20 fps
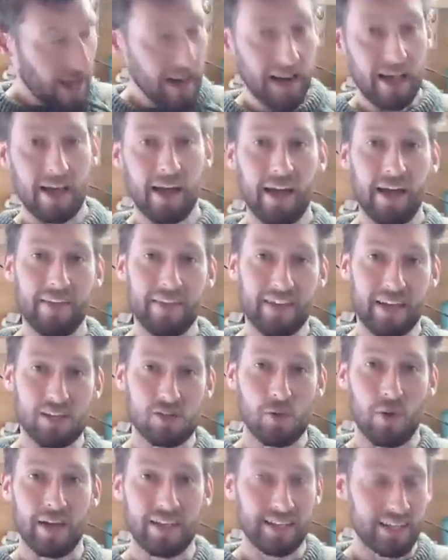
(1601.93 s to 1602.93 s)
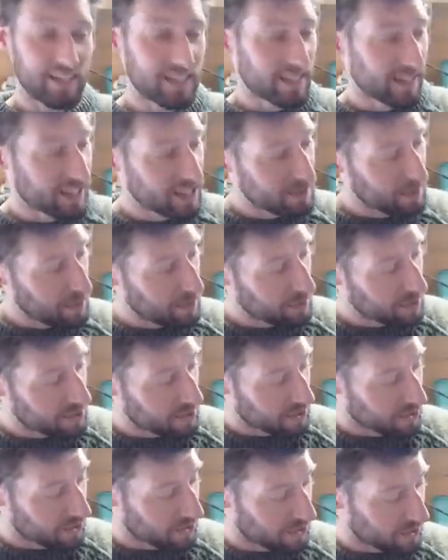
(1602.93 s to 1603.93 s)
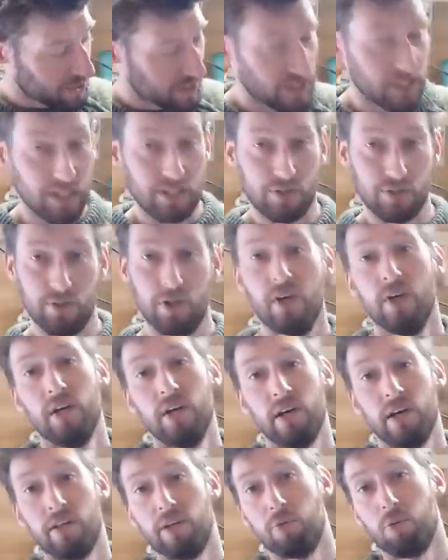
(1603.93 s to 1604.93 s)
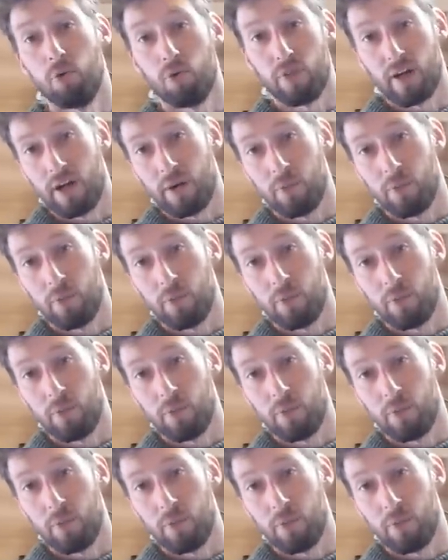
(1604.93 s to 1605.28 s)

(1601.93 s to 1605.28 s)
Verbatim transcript: And I, I, think that's quite a nice thing to be able to continue in the boat.